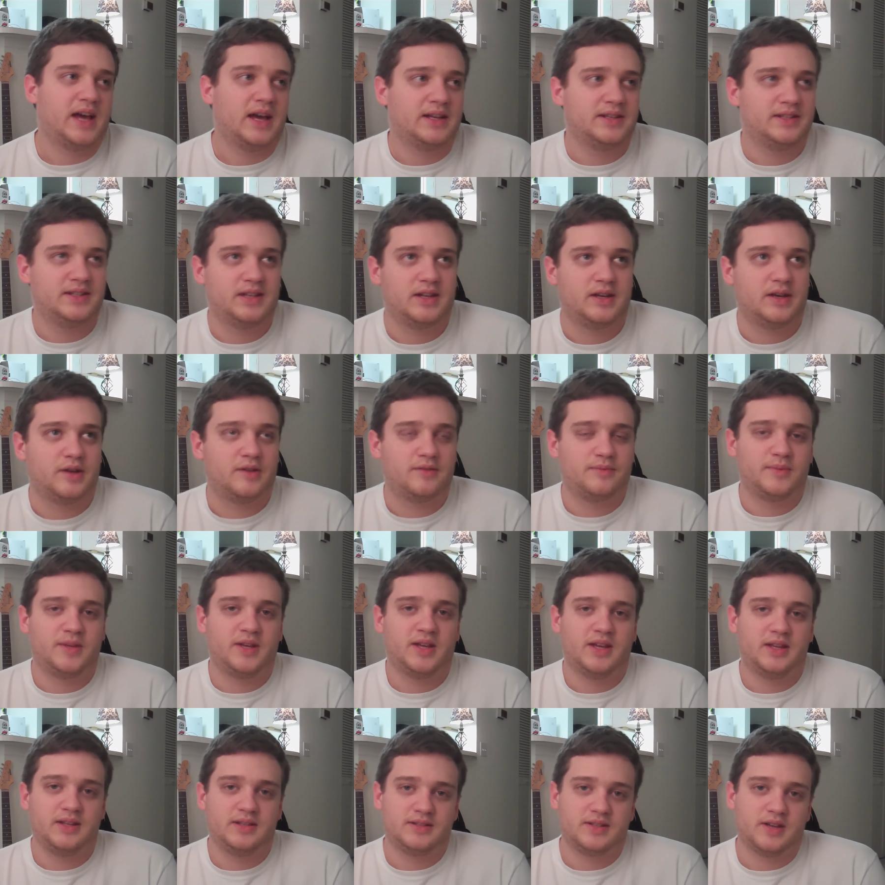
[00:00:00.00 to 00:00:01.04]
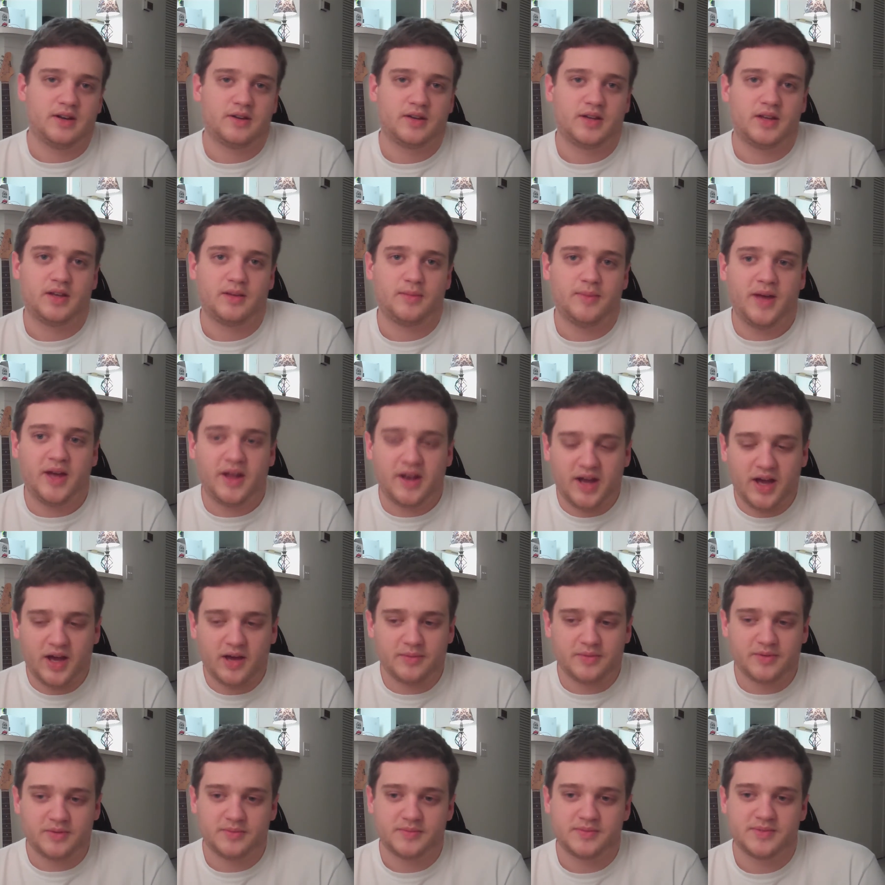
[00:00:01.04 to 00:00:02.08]
idea of me talking about
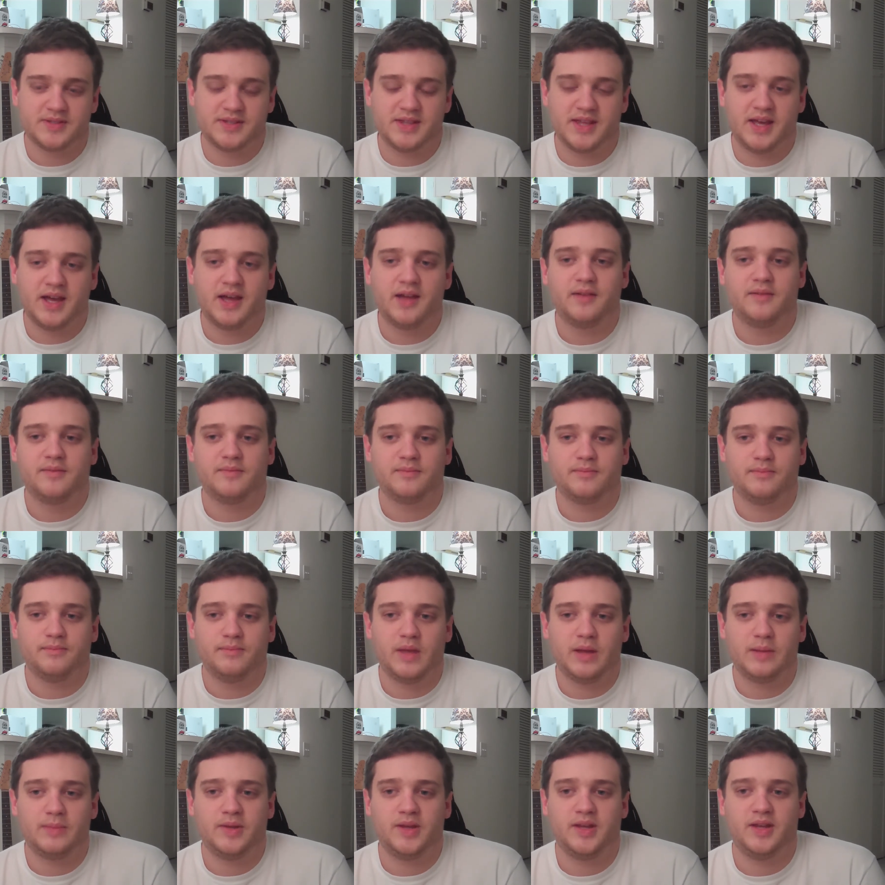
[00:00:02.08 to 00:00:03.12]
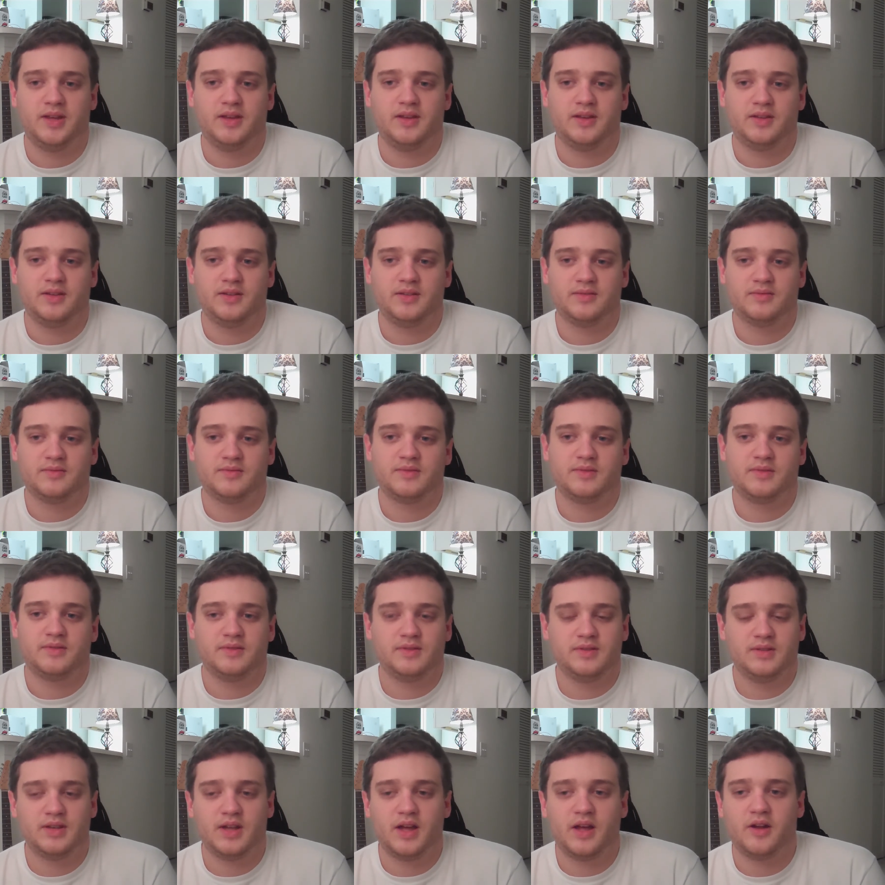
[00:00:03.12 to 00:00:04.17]
albums that maybe
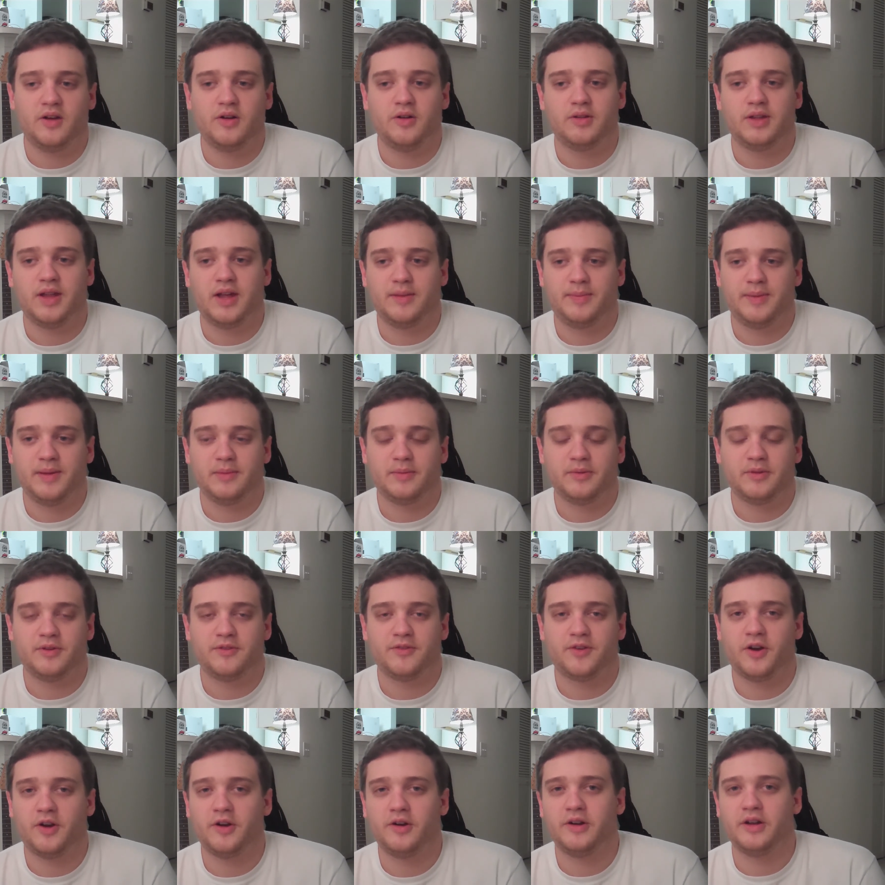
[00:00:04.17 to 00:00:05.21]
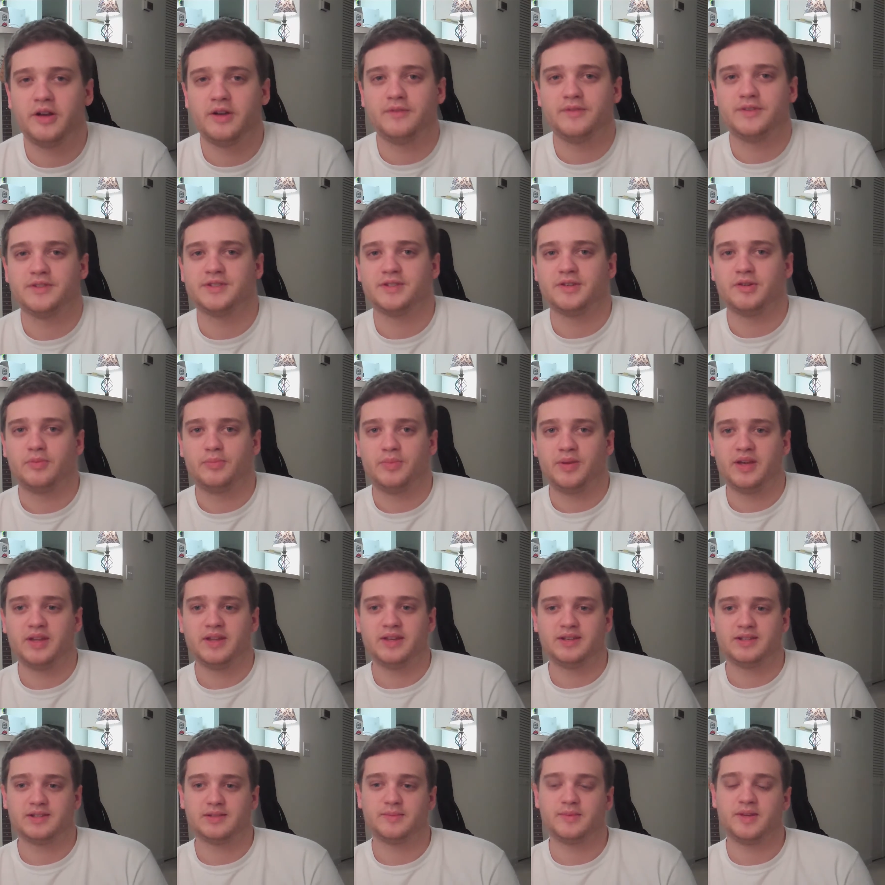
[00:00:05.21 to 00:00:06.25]
not a whole lot of people have heard of is so
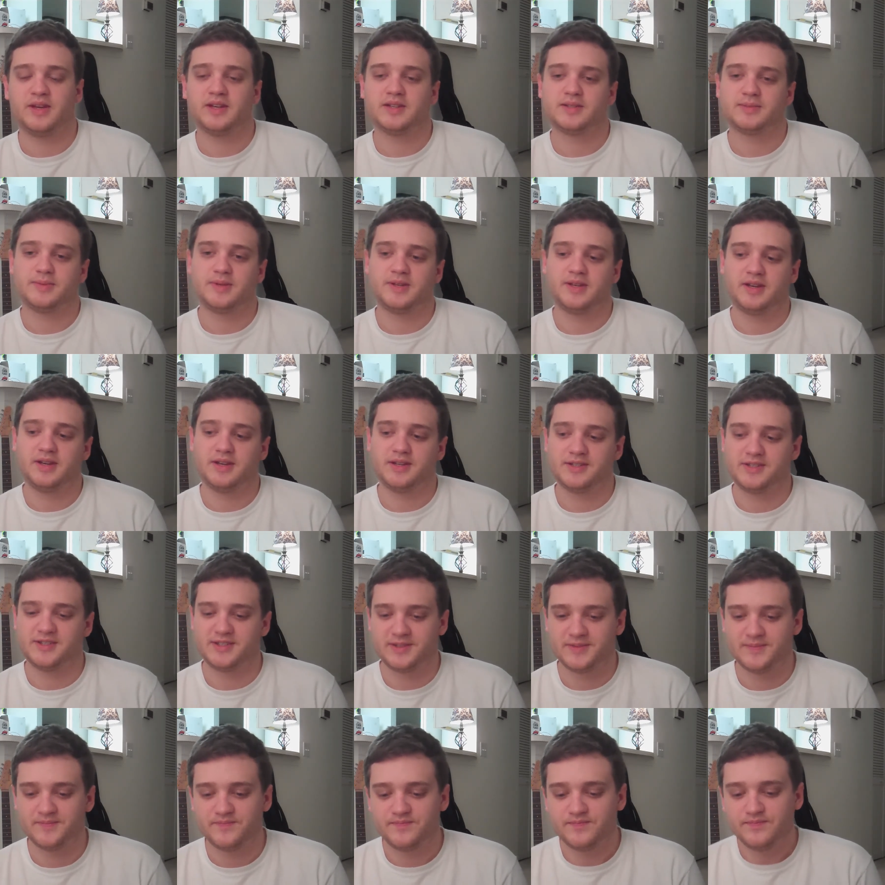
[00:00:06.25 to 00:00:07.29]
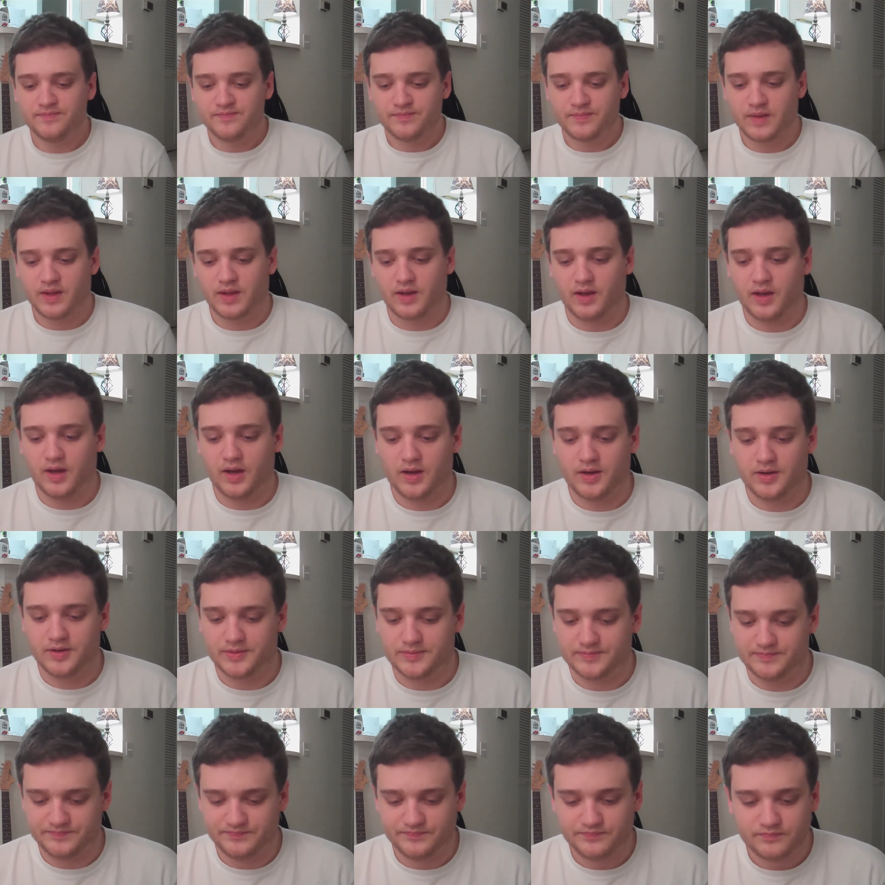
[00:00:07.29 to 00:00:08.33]
appealing to me is because,
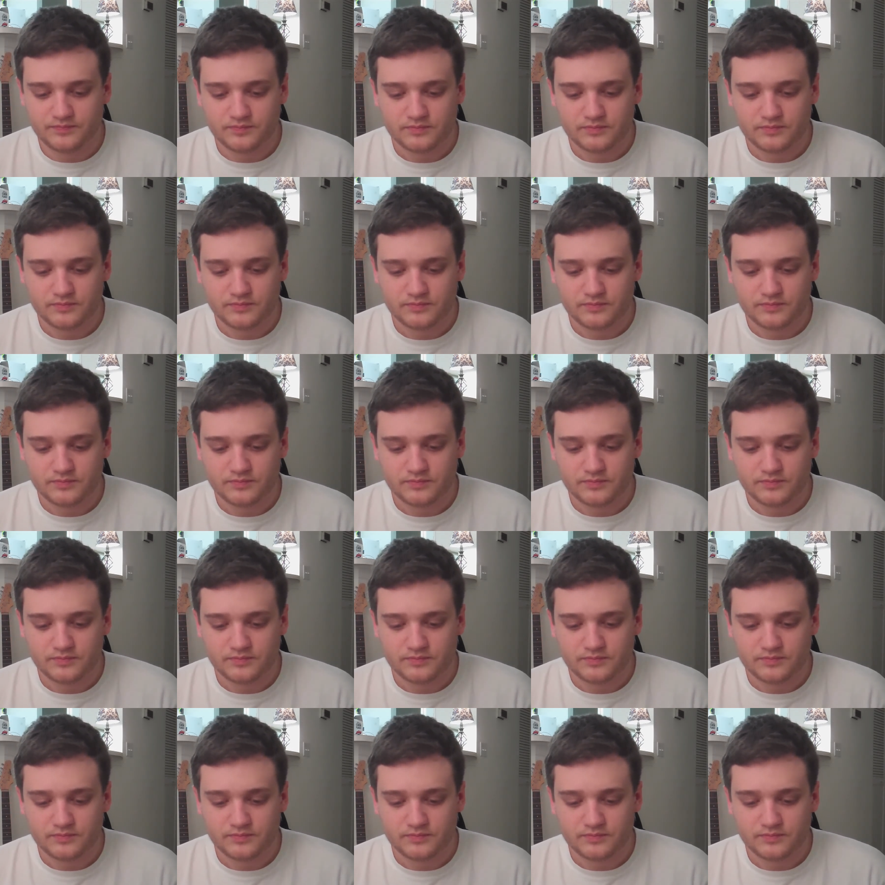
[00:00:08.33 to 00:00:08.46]
um,